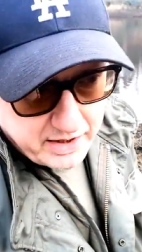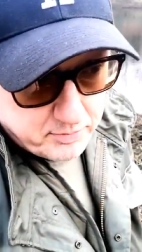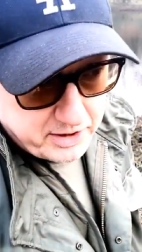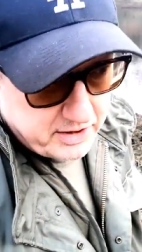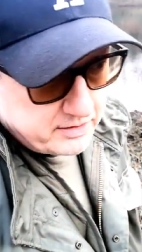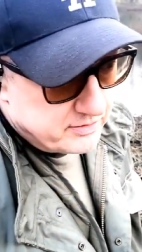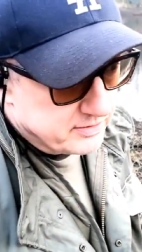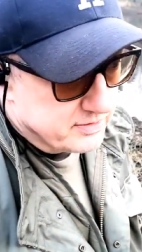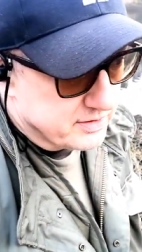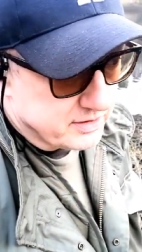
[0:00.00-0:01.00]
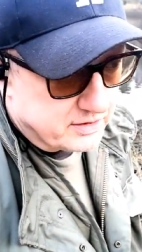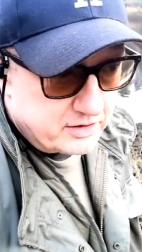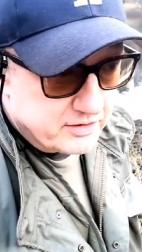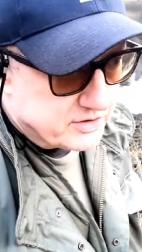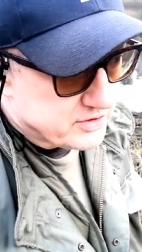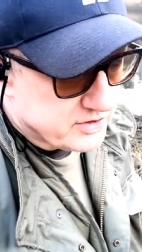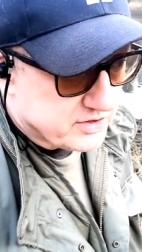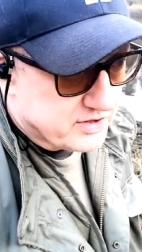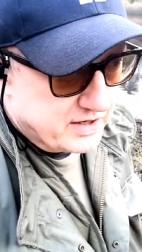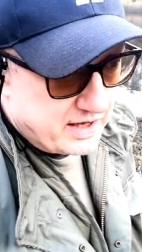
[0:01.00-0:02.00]
maybe, it's
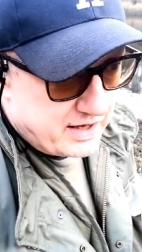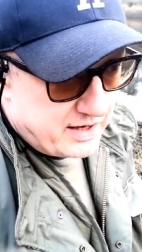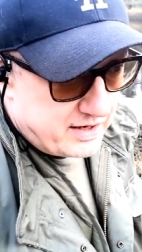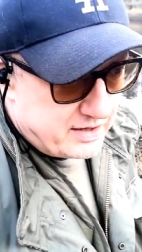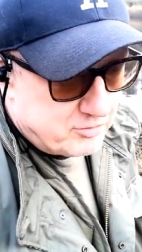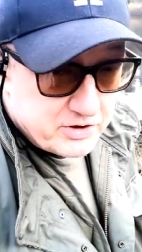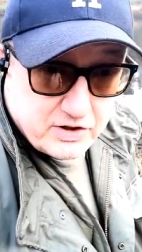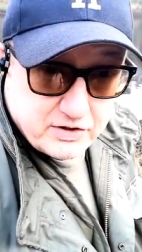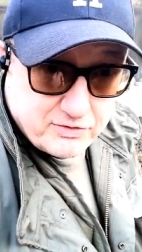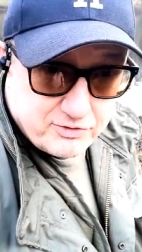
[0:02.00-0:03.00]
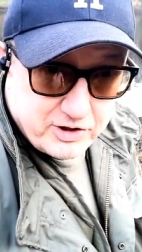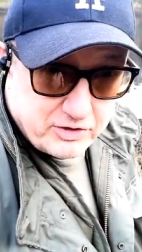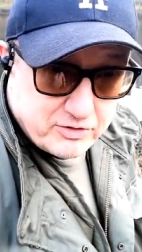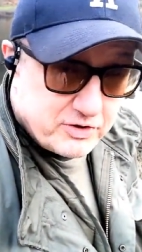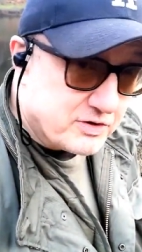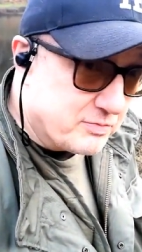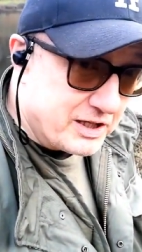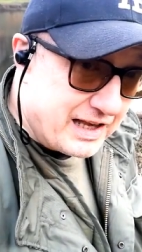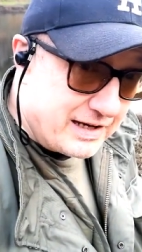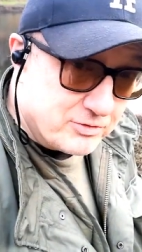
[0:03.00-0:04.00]
just with schizophrenia, it's just a
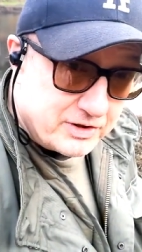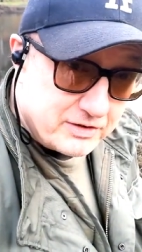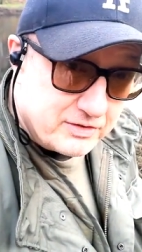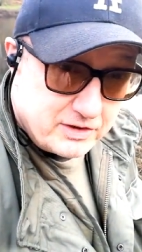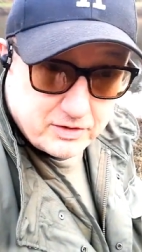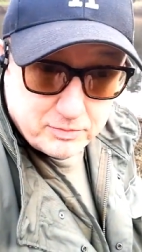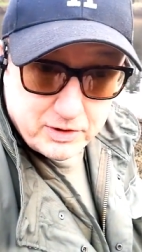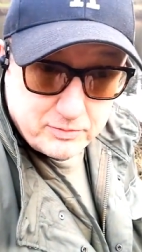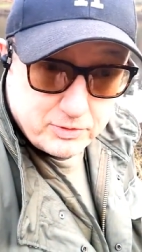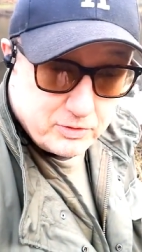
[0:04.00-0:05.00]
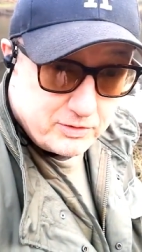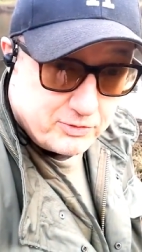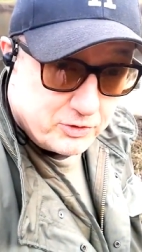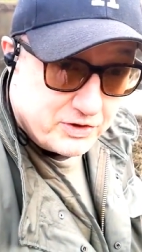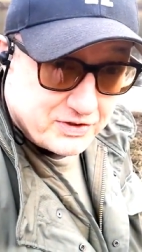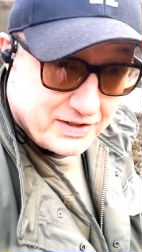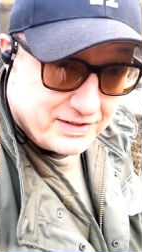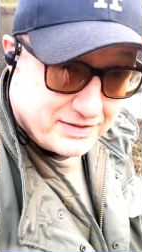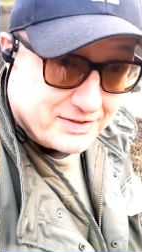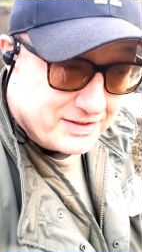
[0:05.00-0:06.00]
bit louder than other people. The
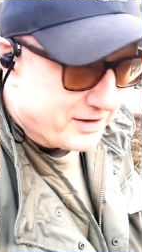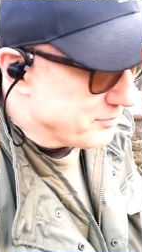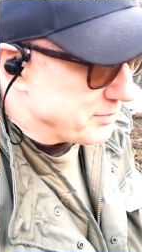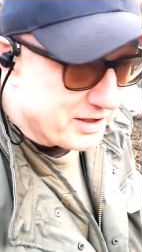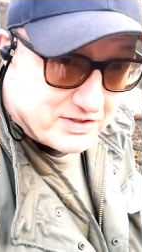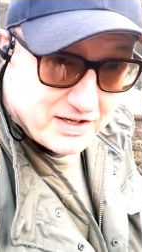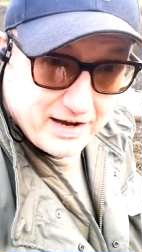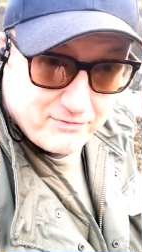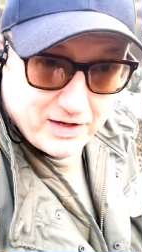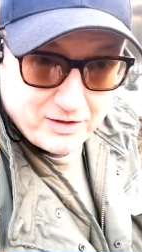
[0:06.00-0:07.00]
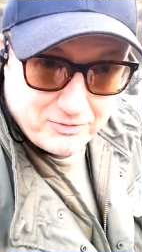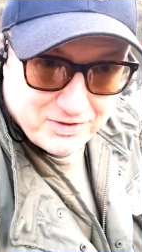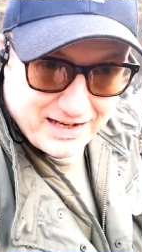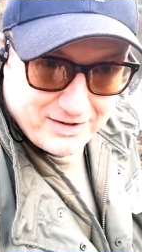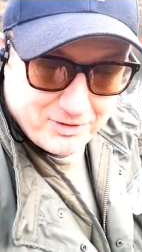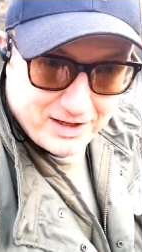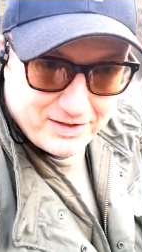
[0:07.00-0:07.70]
voices, maybe they don't sound